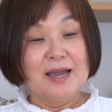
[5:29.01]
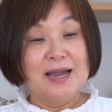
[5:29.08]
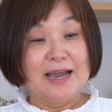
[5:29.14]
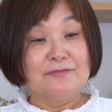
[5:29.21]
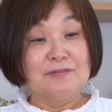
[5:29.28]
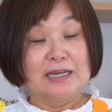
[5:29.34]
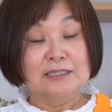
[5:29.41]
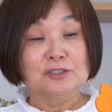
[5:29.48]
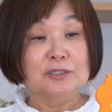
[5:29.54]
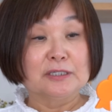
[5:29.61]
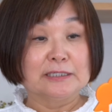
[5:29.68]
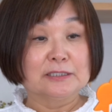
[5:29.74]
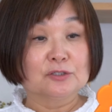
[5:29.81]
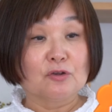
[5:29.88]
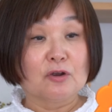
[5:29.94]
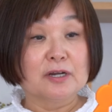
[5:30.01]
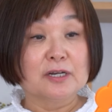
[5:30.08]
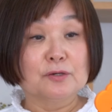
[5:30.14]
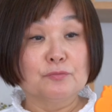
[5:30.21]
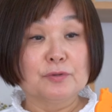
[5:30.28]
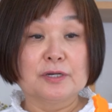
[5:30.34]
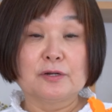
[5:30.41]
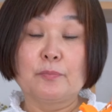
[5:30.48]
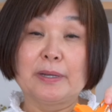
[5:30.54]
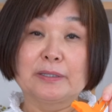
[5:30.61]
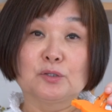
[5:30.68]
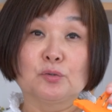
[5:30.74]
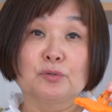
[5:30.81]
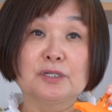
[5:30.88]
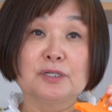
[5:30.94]
I've actually started with
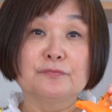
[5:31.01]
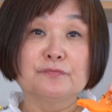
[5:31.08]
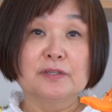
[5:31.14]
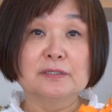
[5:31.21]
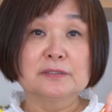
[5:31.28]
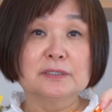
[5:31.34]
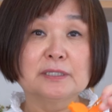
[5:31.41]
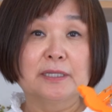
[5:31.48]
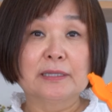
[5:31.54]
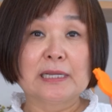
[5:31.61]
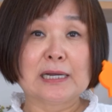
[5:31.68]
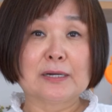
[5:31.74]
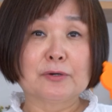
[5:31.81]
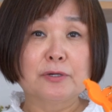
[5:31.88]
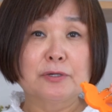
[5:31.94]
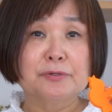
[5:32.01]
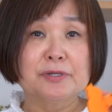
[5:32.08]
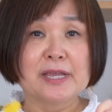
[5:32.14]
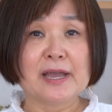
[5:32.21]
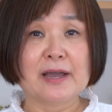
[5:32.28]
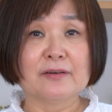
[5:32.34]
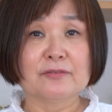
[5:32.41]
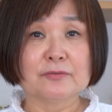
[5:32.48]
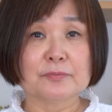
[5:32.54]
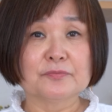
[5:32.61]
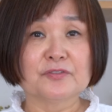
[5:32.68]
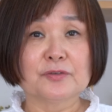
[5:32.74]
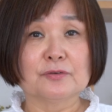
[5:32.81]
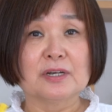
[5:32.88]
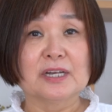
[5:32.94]
about 20 of this, and now I only have a
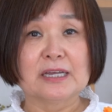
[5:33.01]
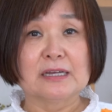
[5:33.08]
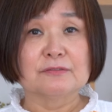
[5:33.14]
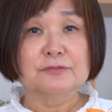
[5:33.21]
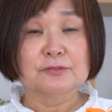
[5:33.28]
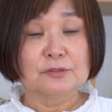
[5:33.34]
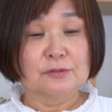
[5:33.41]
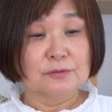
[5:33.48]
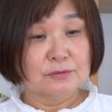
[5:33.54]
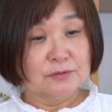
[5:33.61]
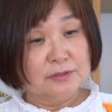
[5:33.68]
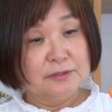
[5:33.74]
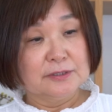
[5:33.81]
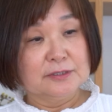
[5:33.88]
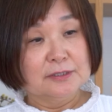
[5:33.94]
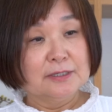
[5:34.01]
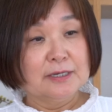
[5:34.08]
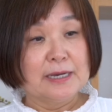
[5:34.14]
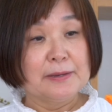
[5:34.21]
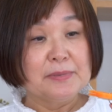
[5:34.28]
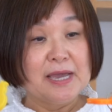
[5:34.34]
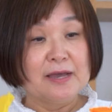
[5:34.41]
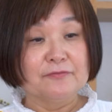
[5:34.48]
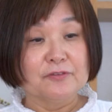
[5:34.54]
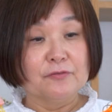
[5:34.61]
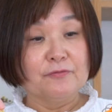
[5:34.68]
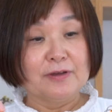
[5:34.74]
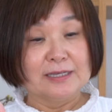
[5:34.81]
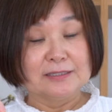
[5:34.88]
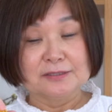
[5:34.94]
few left, so I may have to
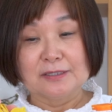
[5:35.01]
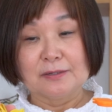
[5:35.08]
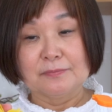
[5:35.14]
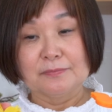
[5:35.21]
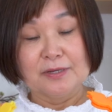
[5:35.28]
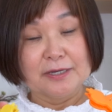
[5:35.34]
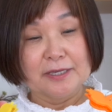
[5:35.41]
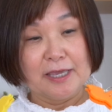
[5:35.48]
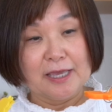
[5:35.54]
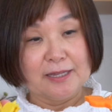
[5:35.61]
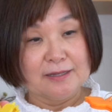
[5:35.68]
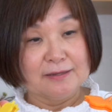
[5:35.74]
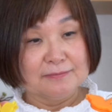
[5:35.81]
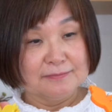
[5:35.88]
find some again.